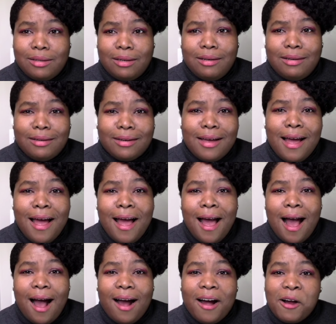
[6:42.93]

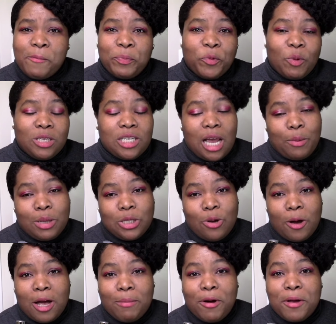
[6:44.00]
which I will
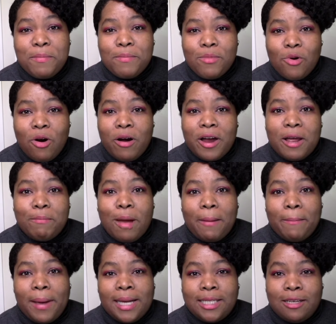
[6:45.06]
talk about more in my
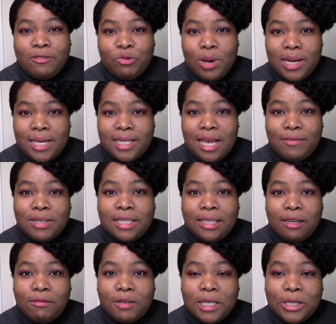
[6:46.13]
best of
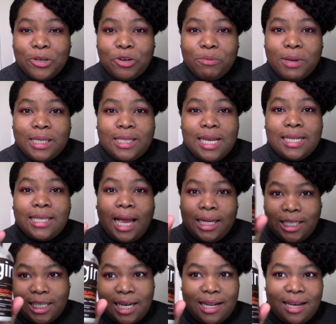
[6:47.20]
2017 video. But since I
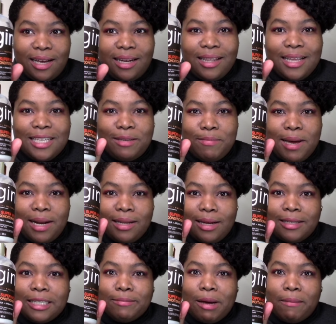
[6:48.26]
cheated, this made it
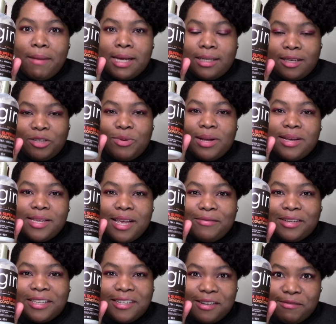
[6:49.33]
into my best of
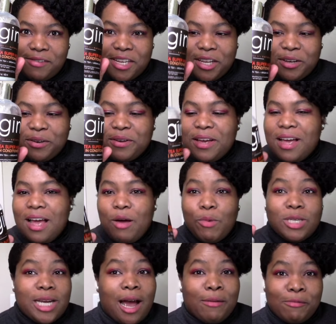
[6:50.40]
2017 video,
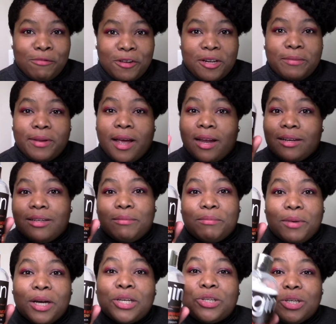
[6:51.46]
which I haven't filmed yet,
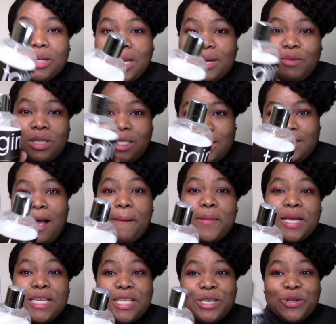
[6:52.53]
but which is
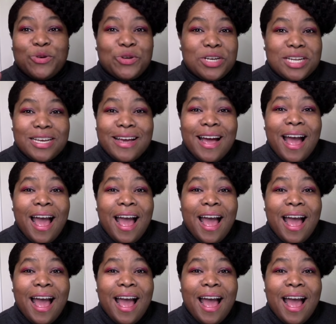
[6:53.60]
coming soon.